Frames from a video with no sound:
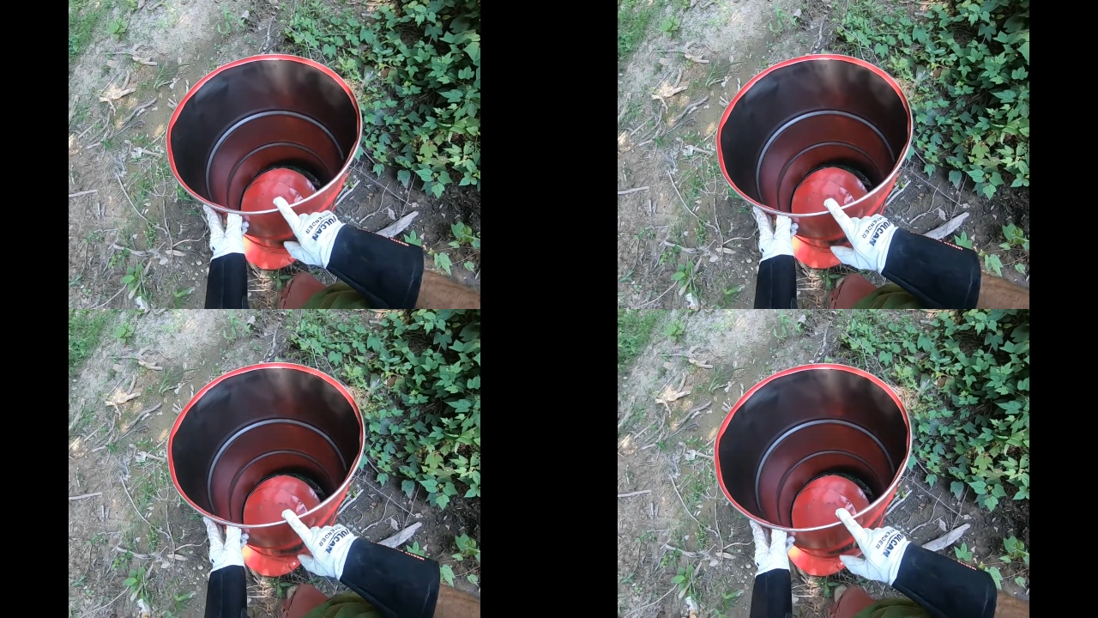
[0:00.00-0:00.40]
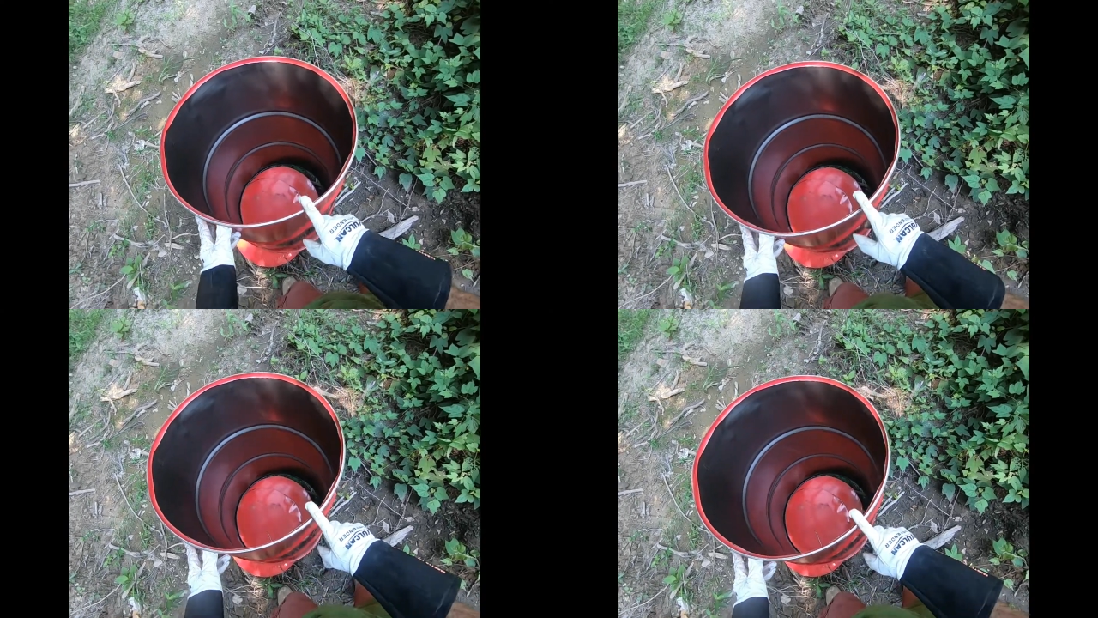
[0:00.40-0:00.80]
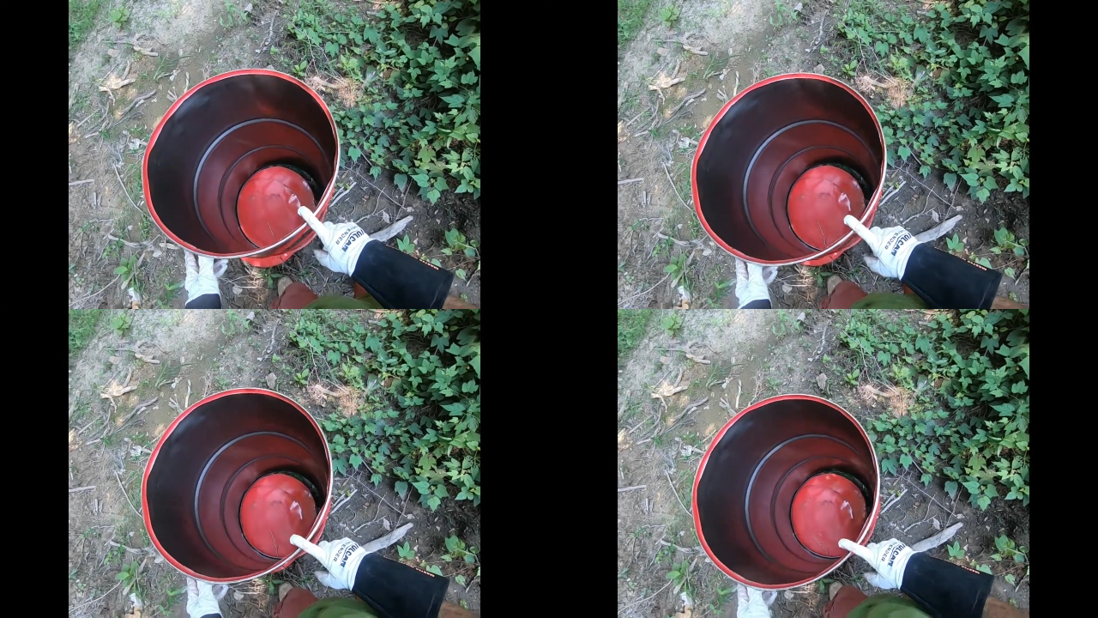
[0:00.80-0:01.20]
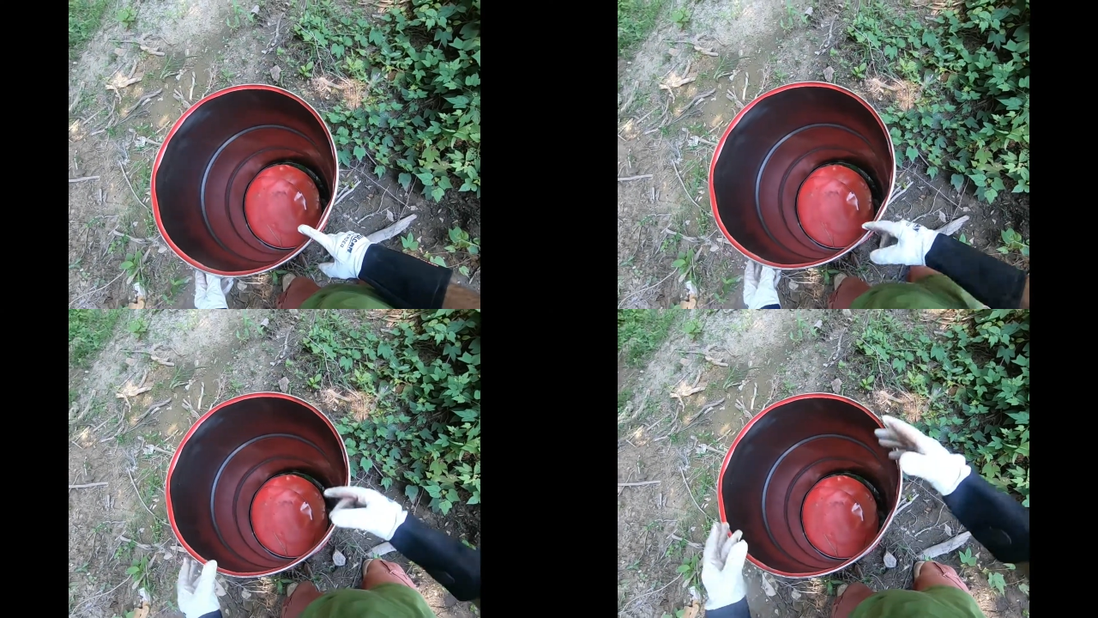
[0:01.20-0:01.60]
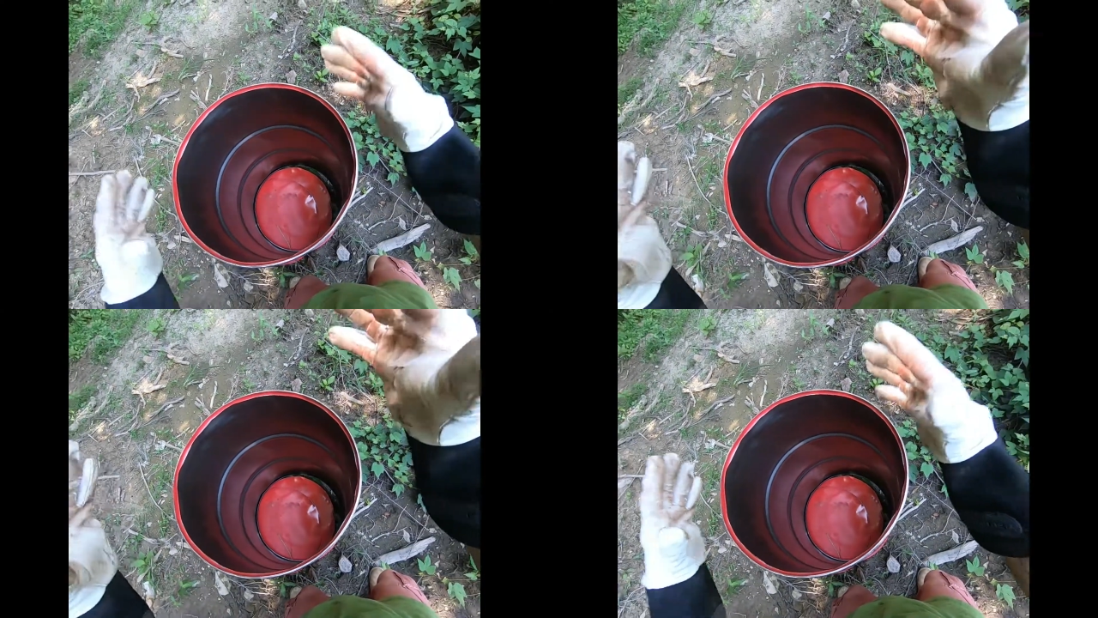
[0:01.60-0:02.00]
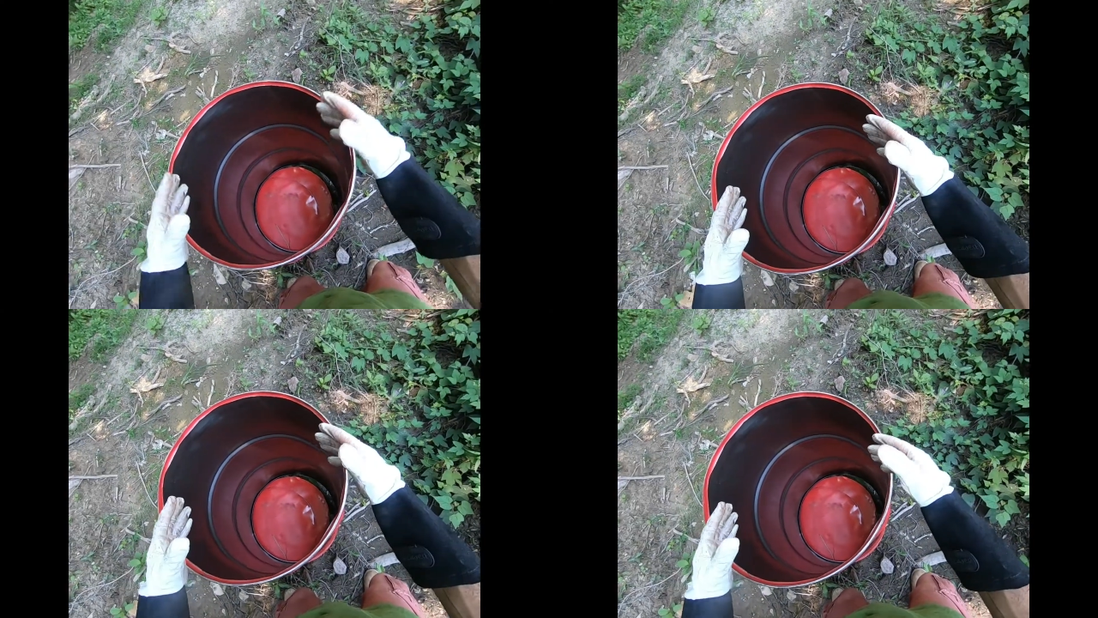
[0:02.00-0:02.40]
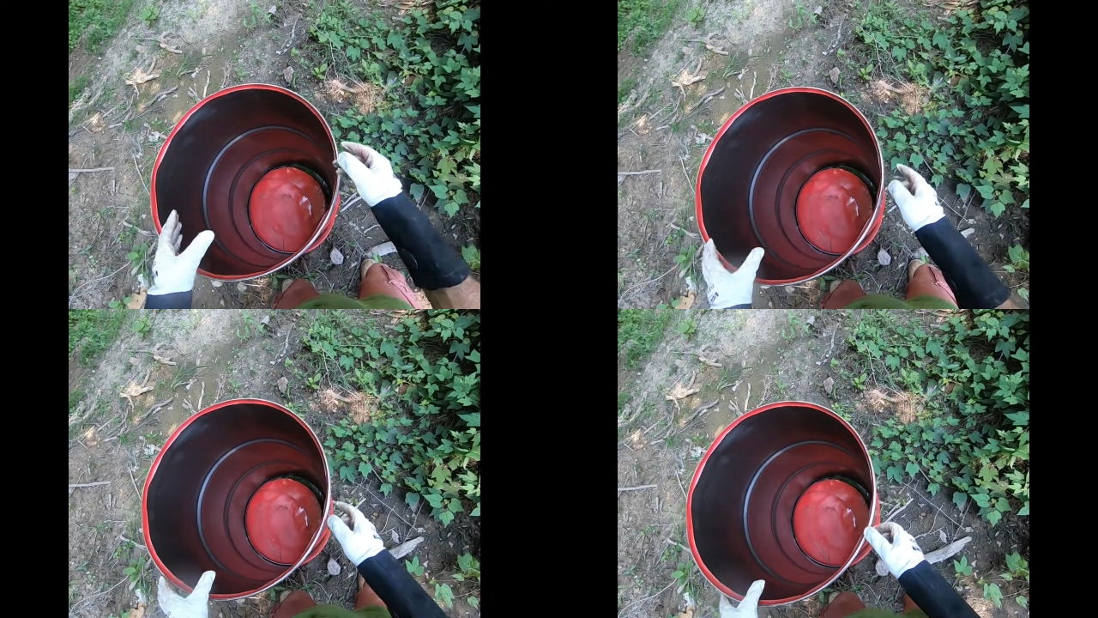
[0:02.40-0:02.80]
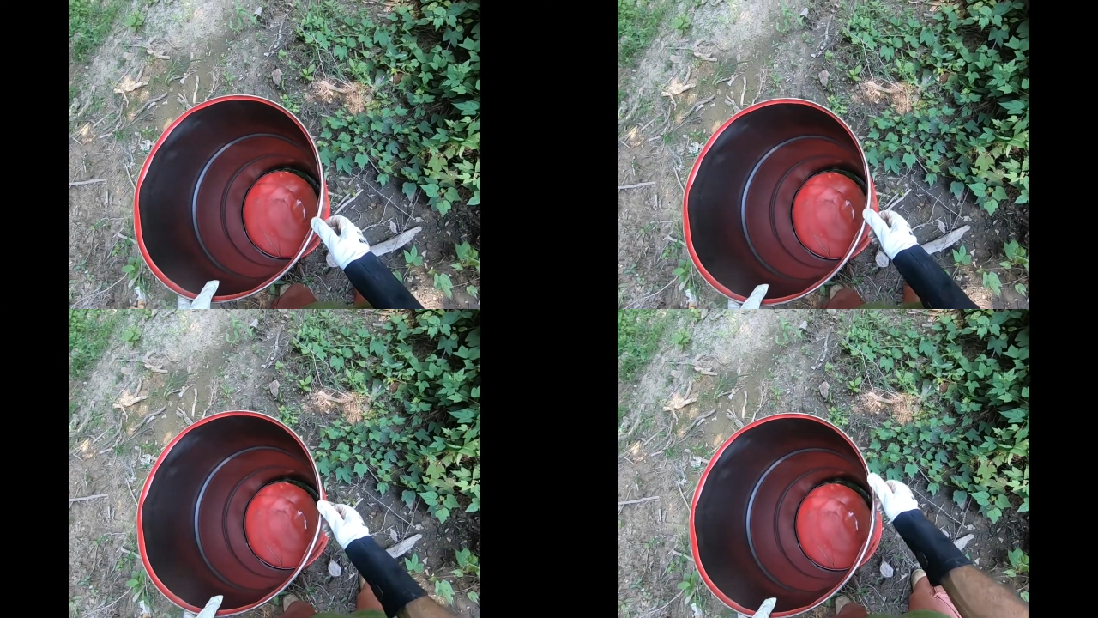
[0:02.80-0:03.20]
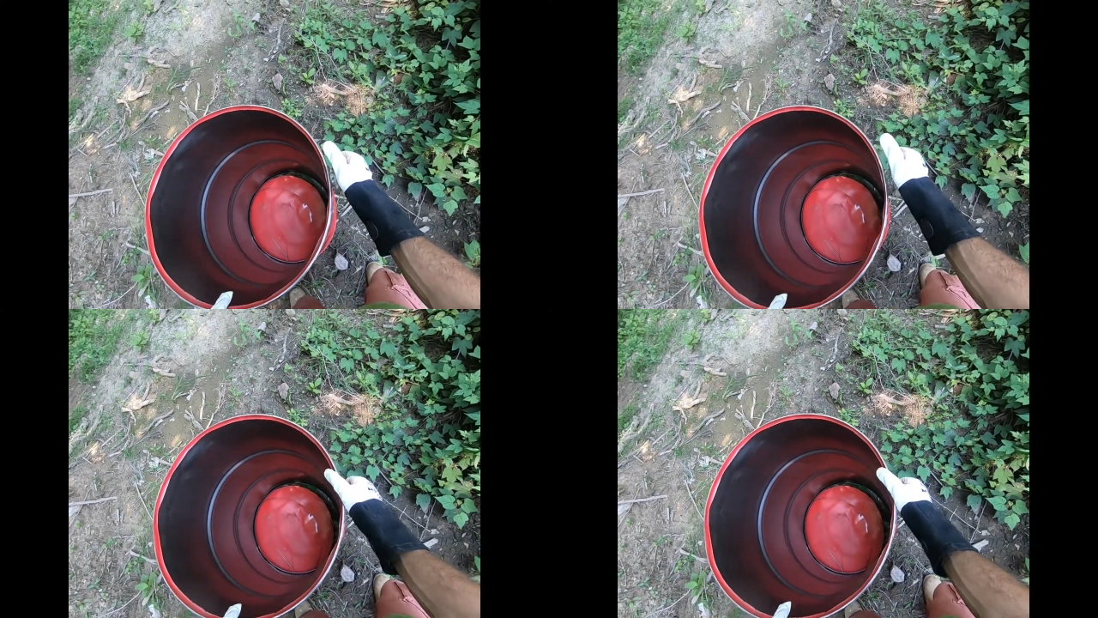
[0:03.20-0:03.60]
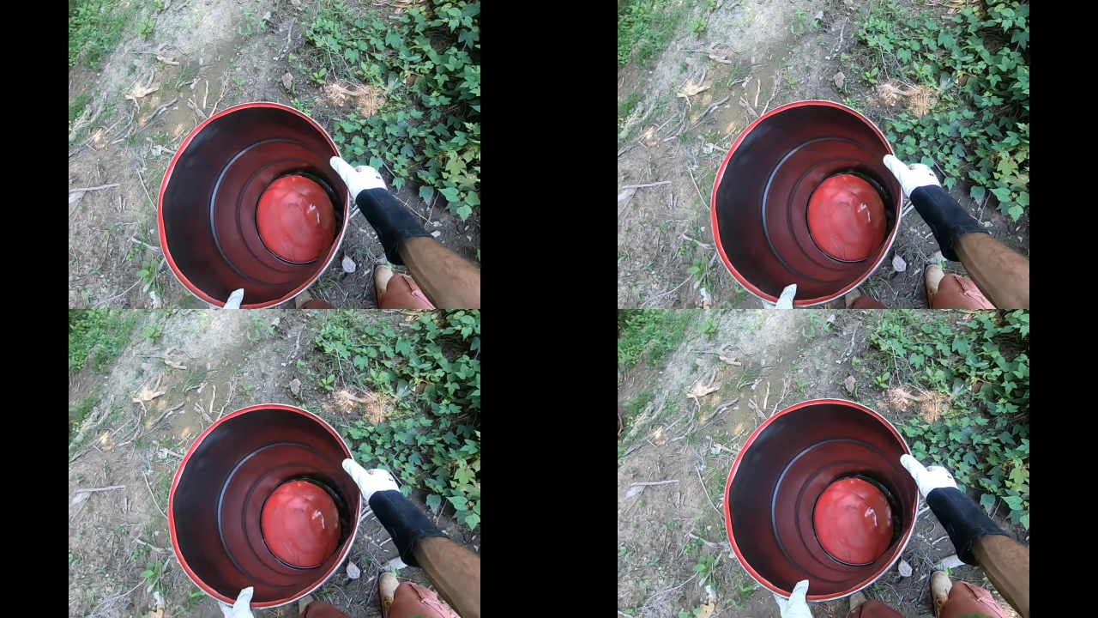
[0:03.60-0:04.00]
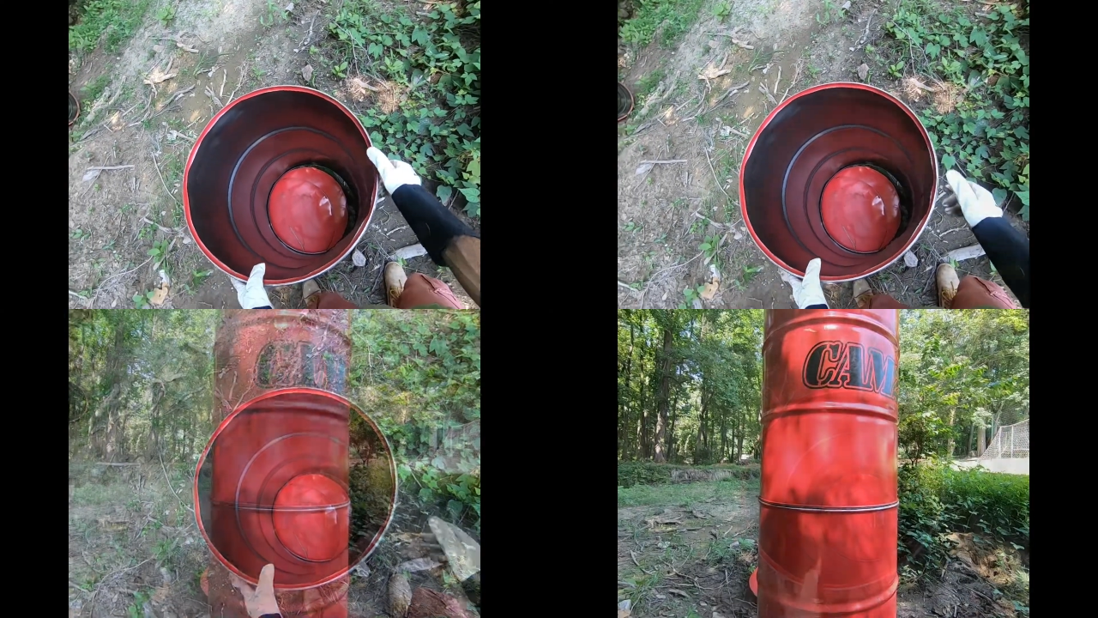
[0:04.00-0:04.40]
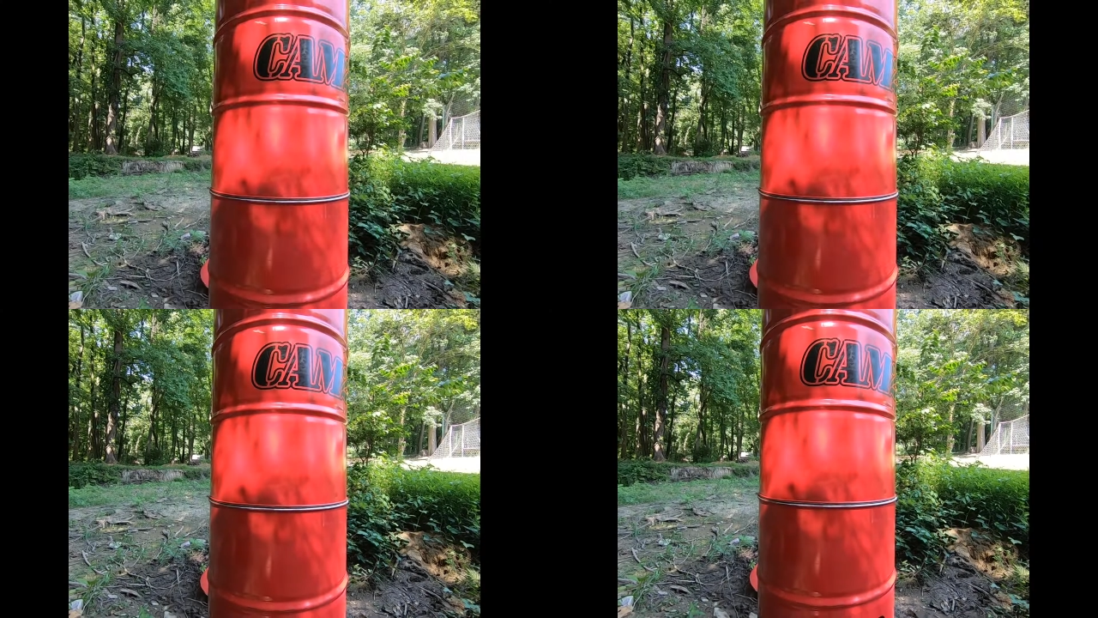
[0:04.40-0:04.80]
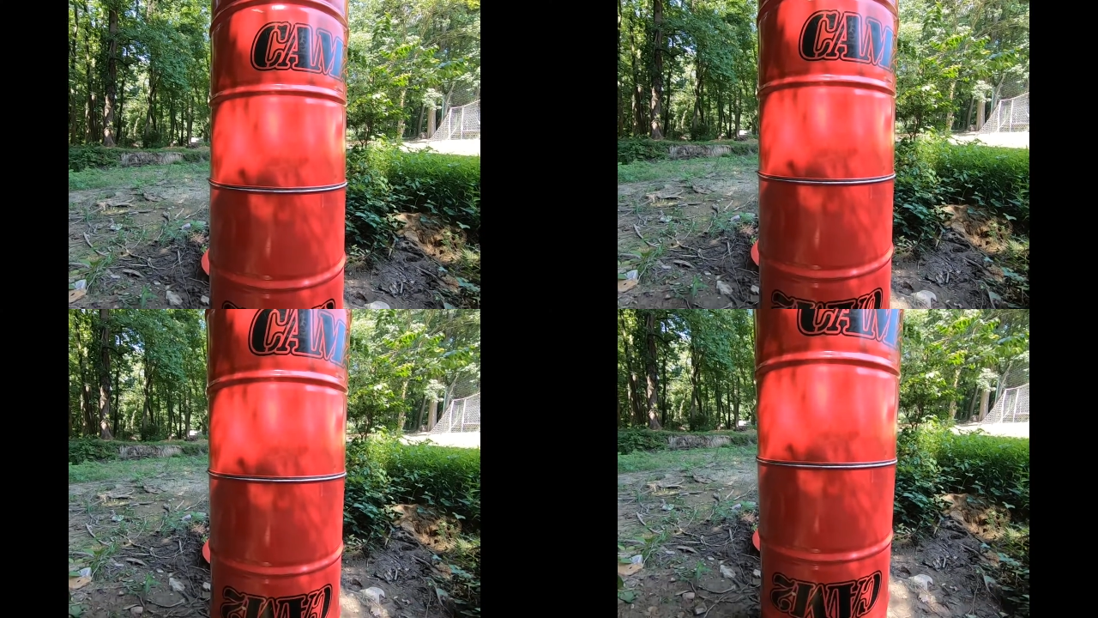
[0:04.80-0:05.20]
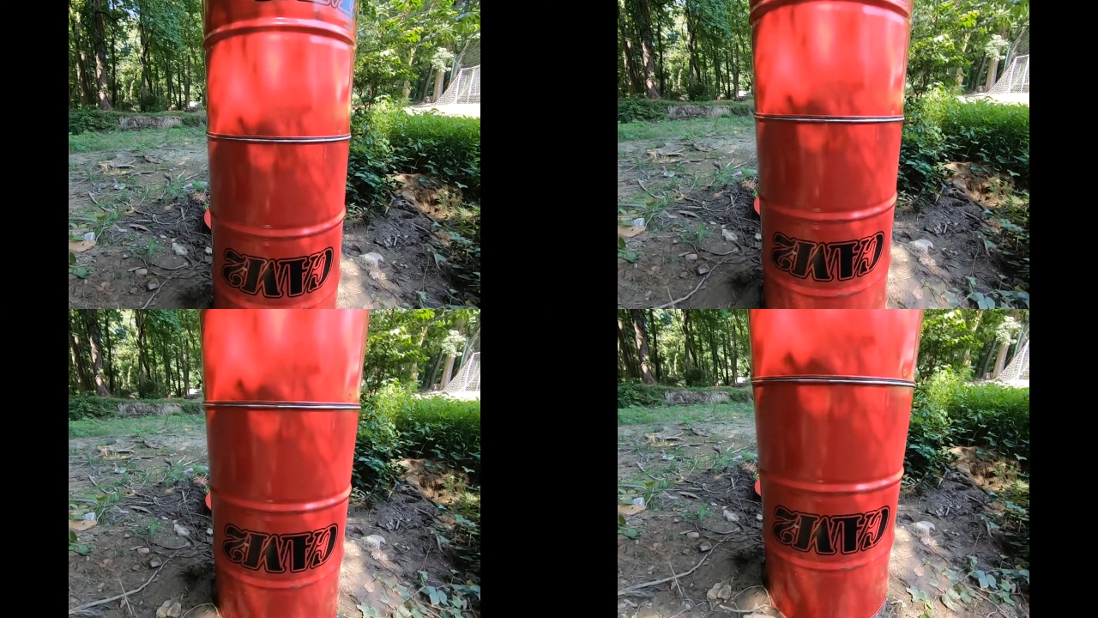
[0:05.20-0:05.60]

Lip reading: (no speaker visible)